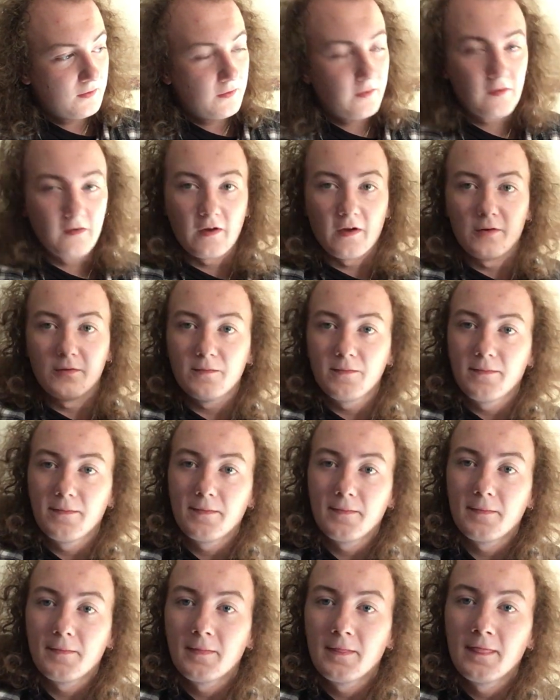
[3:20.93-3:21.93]
So,
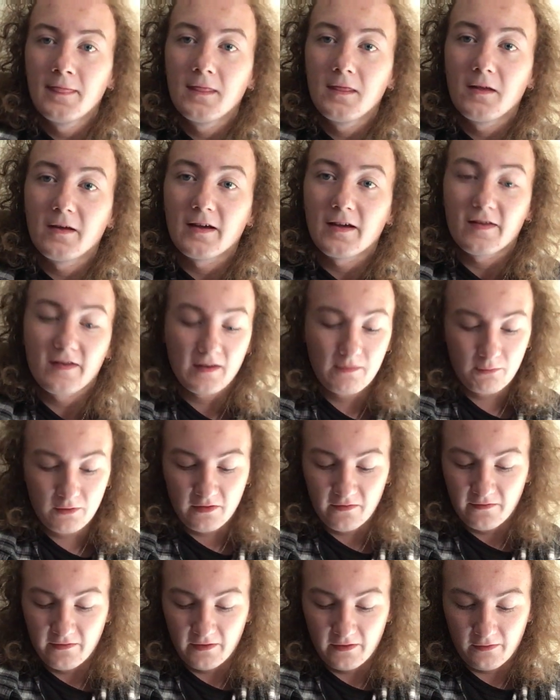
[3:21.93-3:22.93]
like I said with
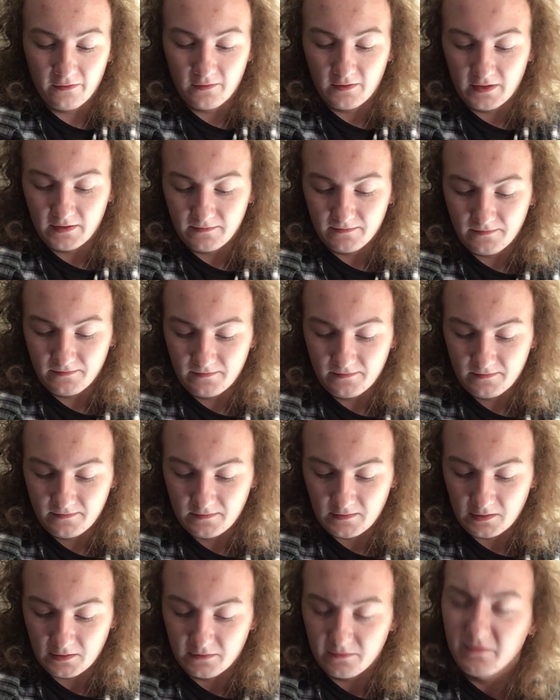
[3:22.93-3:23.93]
the 5th string,
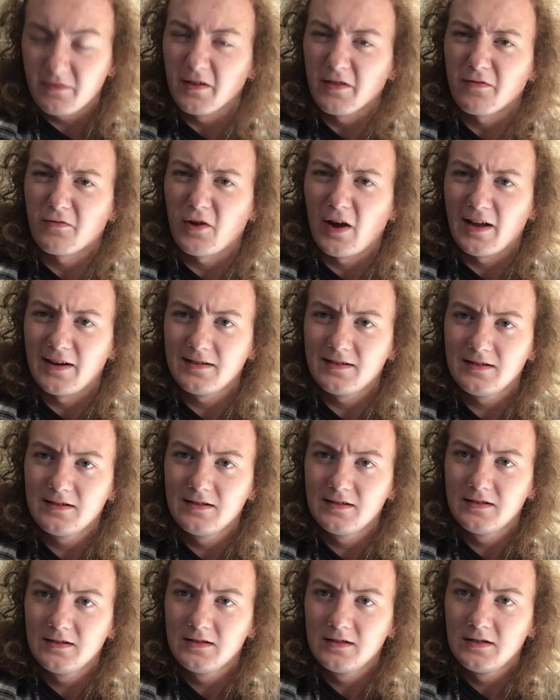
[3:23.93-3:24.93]
or 5th fret,
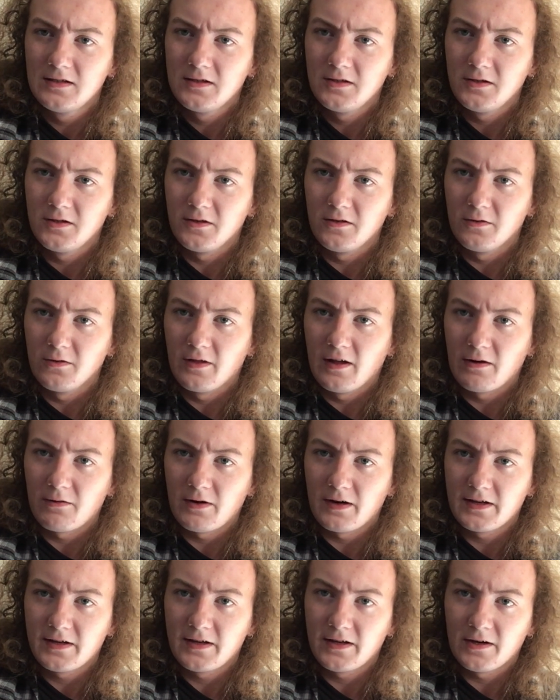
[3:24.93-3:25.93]
you can do that
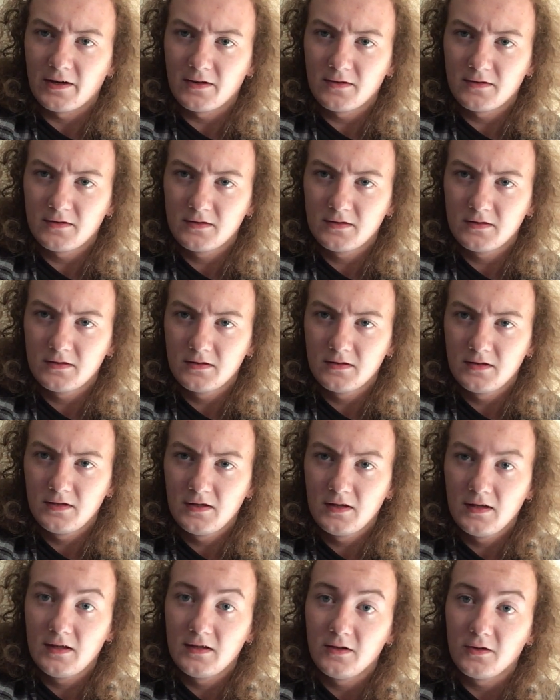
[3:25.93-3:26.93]
right here.
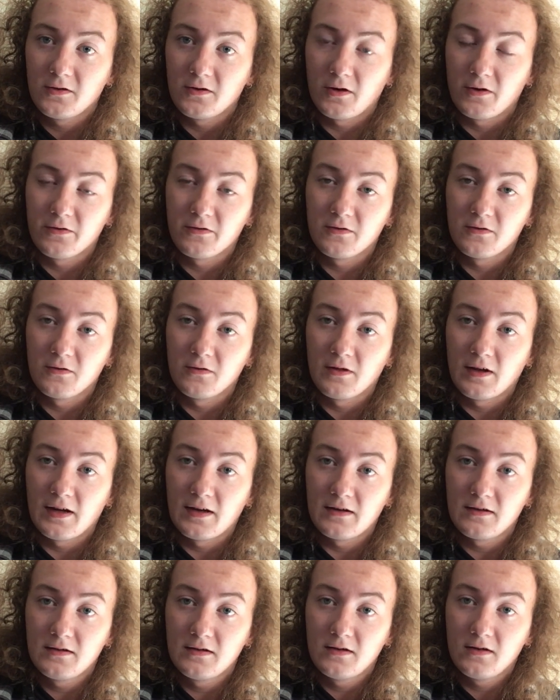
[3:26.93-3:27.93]
You can also do
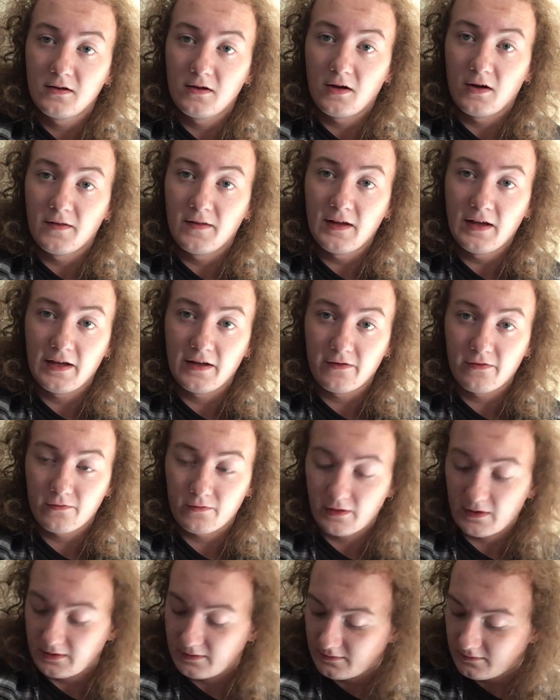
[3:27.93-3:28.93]
that on the A
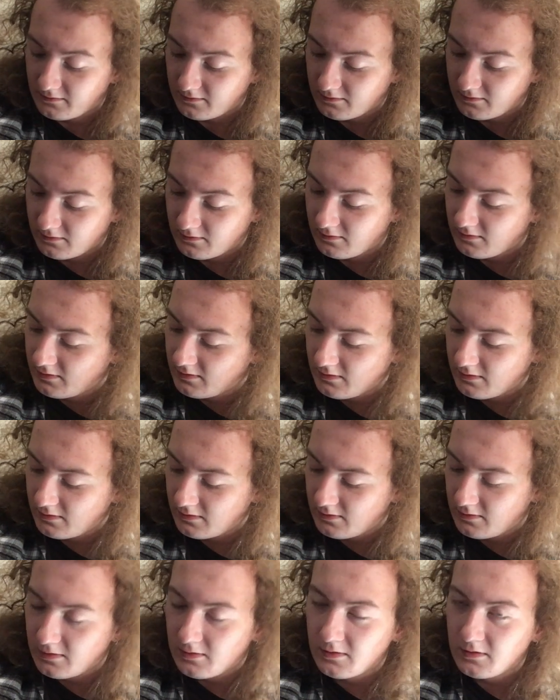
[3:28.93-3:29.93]
string.
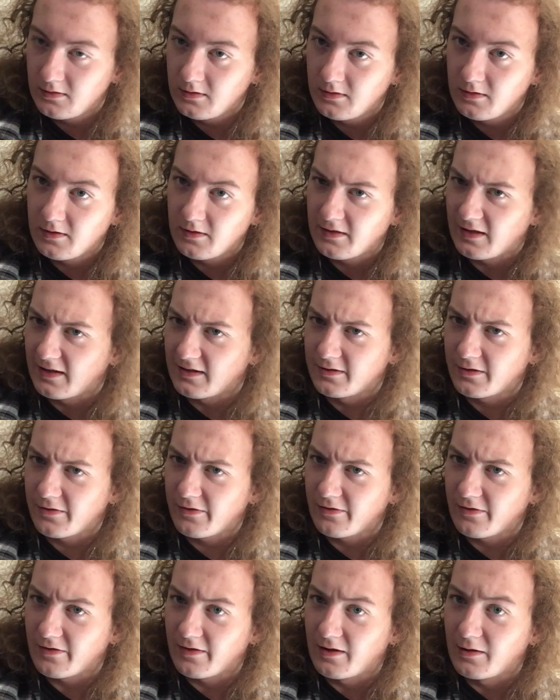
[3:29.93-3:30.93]
That
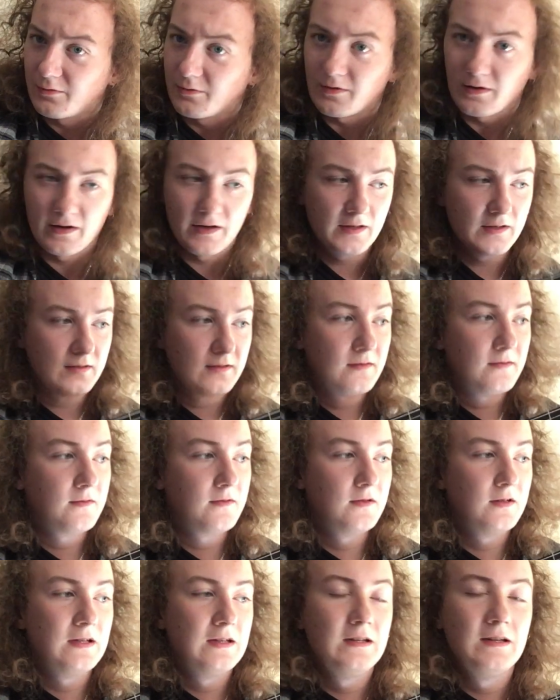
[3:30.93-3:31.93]
doesn't sound right,
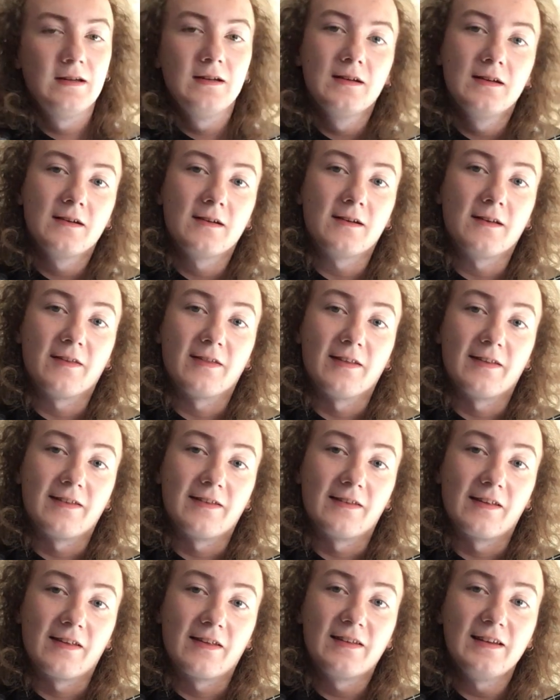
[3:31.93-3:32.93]
because this
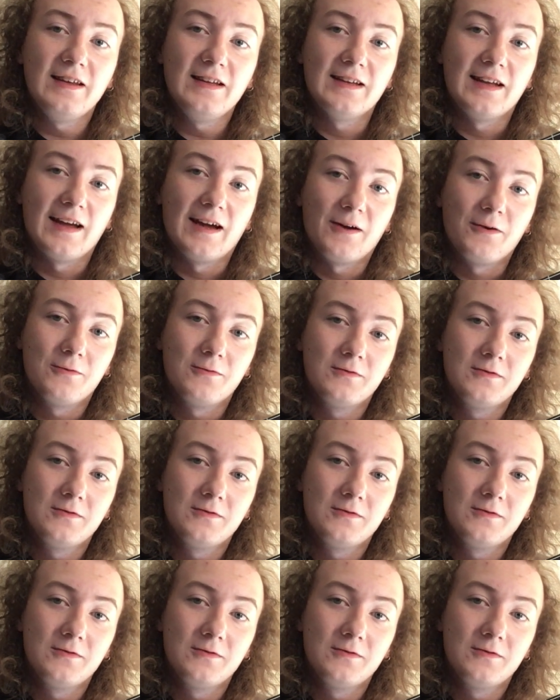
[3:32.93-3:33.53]
is a C now.